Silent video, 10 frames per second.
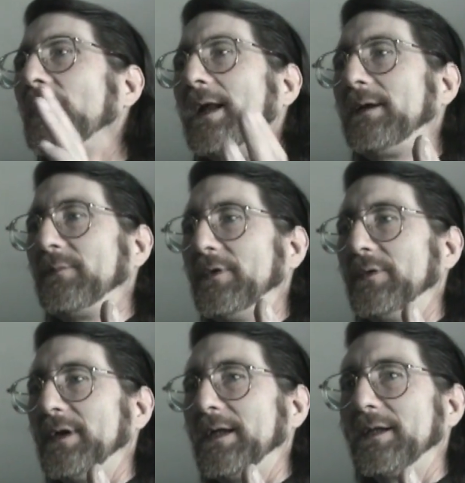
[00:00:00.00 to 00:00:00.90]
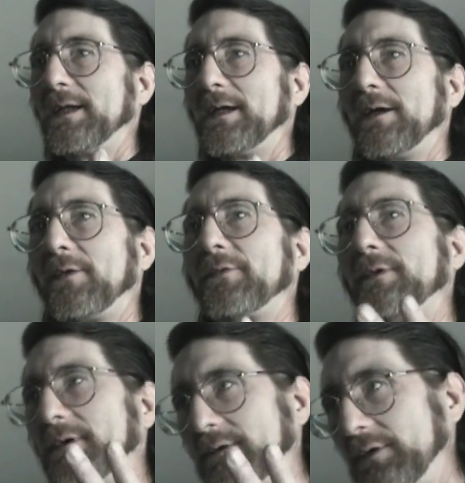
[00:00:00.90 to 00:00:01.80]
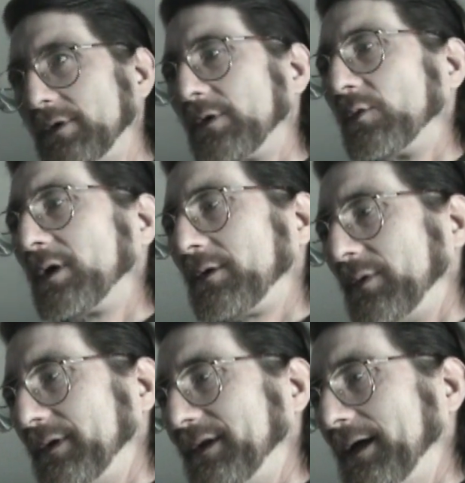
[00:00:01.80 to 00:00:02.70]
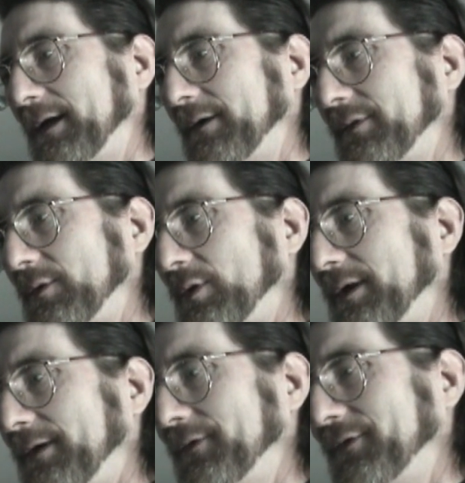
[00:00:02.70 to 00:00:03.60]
let them do anything else. And you can work with that if you're willing